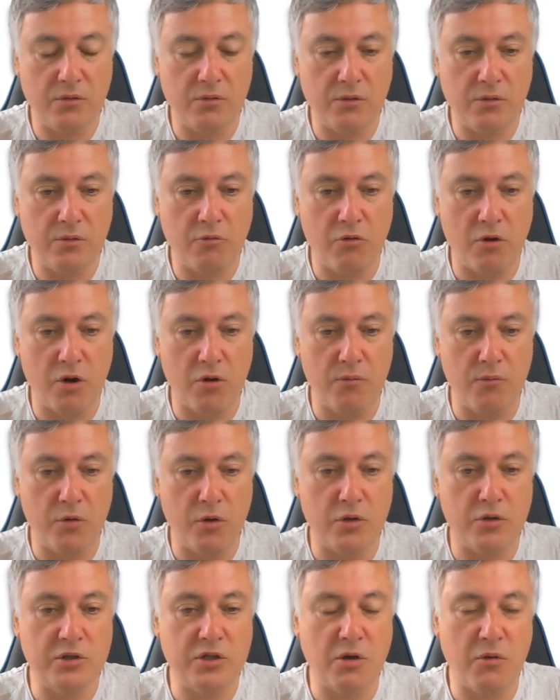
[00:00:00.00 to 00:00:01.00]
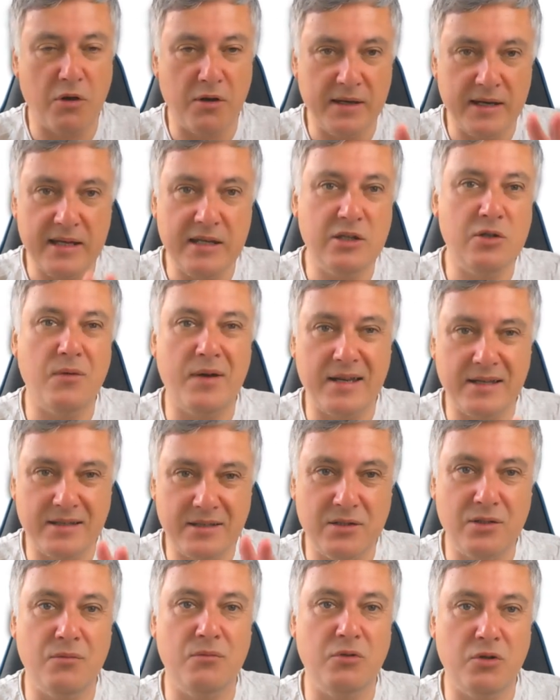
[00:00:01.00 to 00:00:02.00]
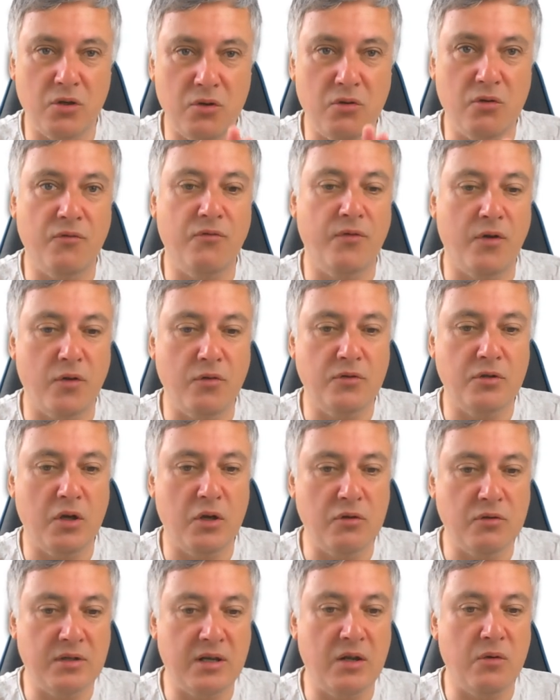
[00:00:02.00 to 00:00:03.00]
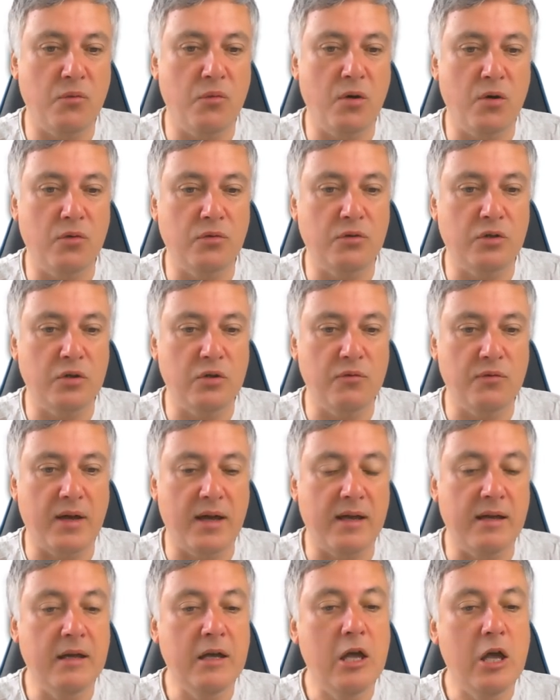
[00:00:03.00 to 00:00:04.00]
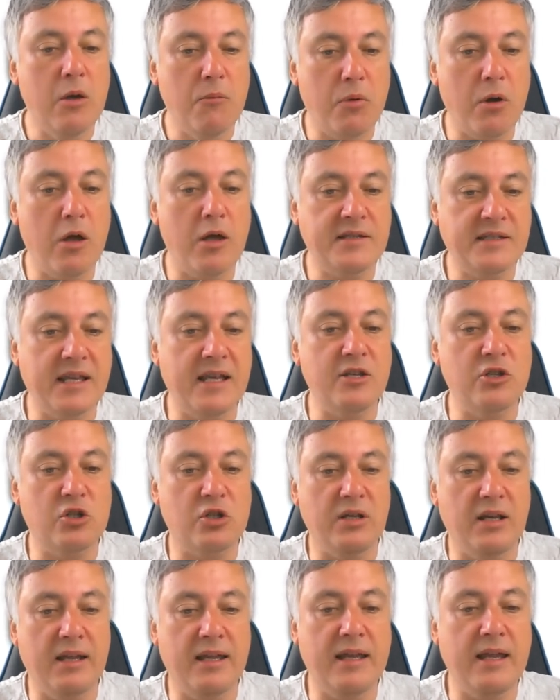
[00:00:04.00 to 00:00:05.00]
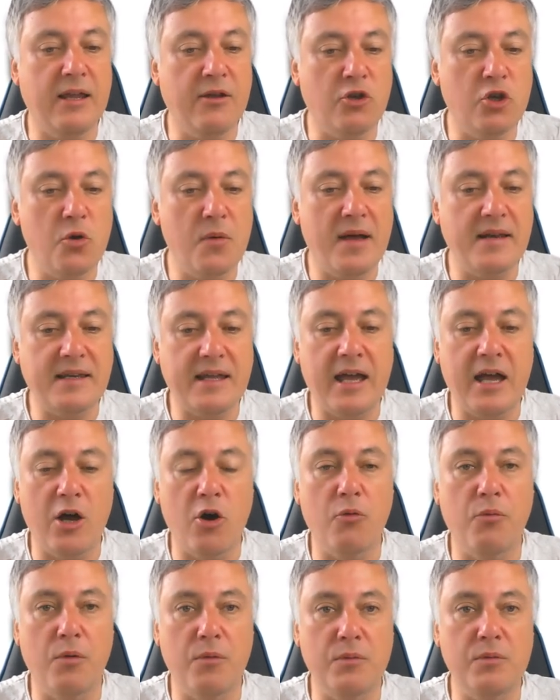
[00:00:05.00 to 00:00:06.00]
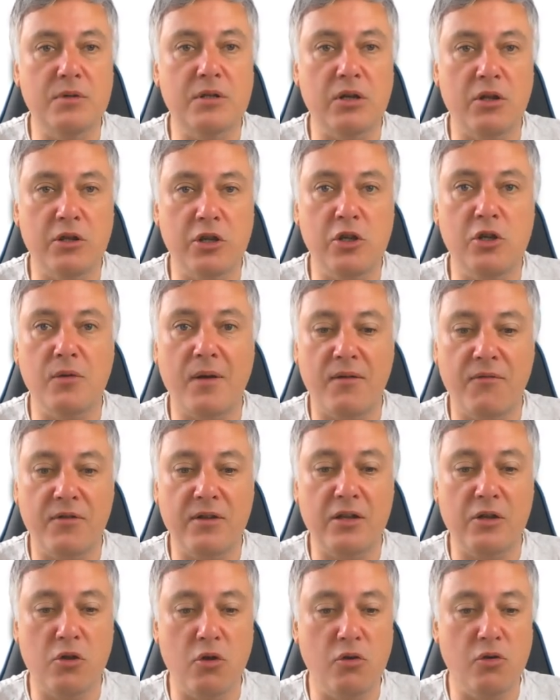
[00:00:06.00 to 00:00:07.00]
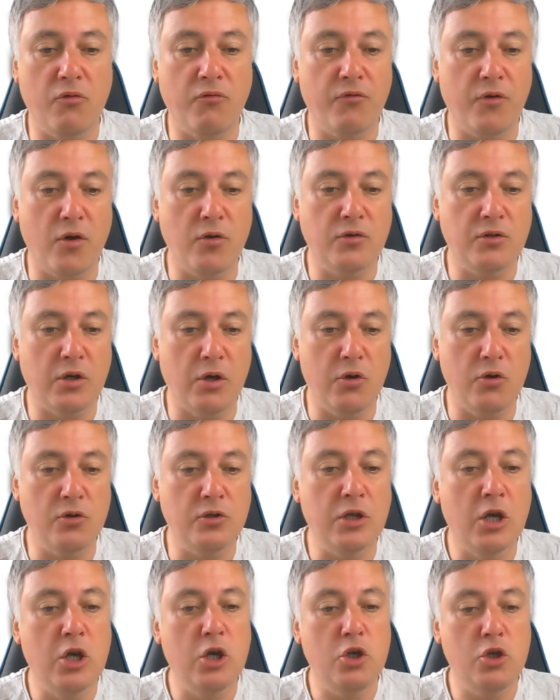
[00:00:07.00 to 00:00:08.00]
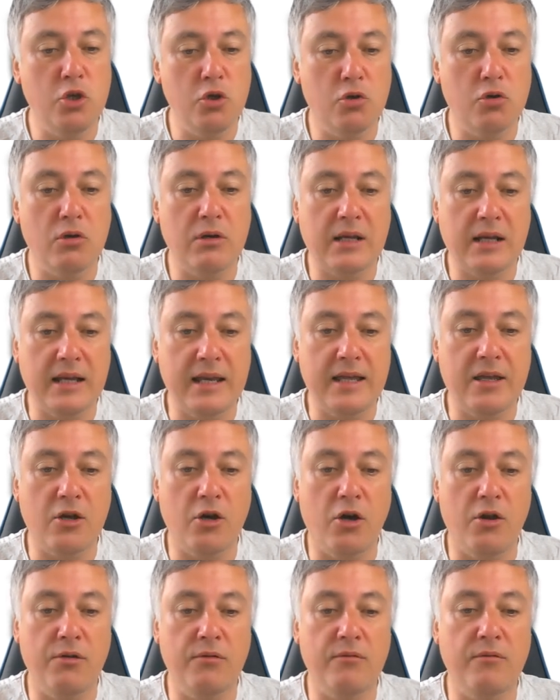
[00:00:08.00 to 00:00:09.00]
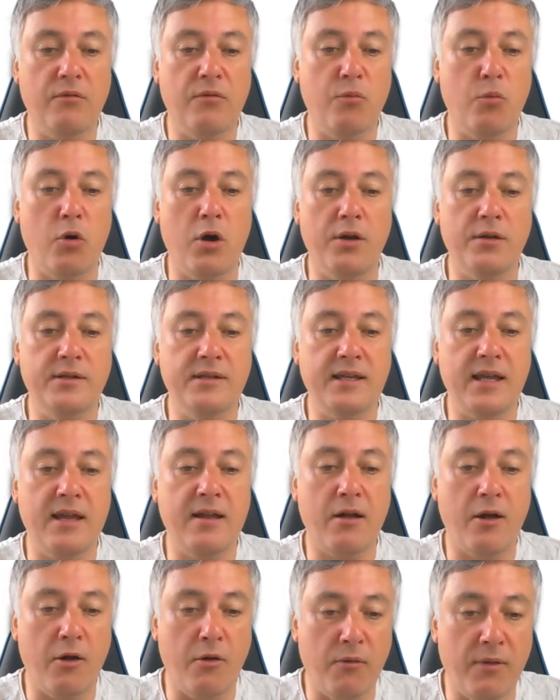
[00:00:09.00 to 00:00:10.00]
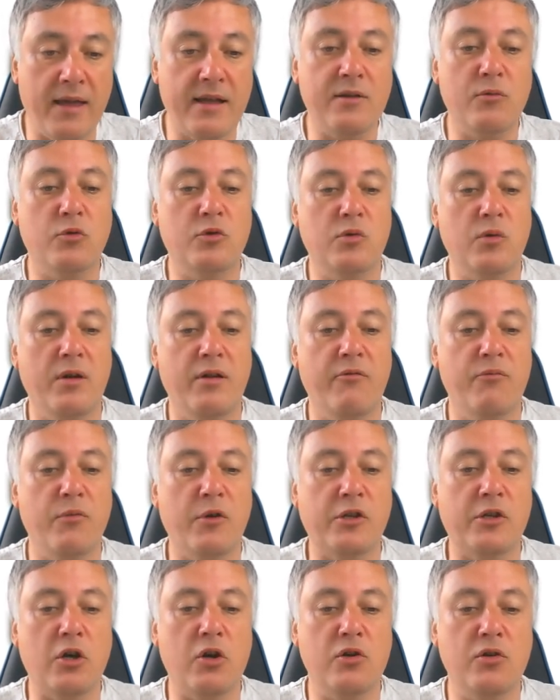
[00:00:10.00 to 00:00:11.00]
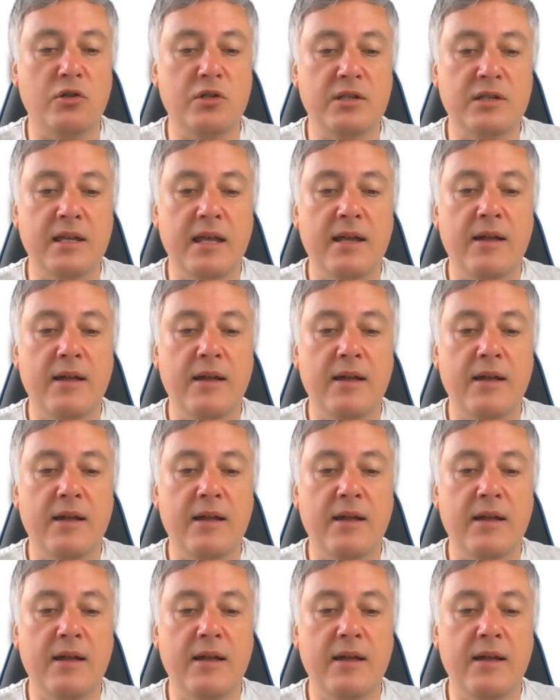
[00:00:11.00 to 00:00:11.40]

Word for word: Chromebook, so I need to add some Google Photos, and I will do that. But essentially, if you add albums like you do have in Google Photos, you could click on one, say, oh, that was one of my dogs,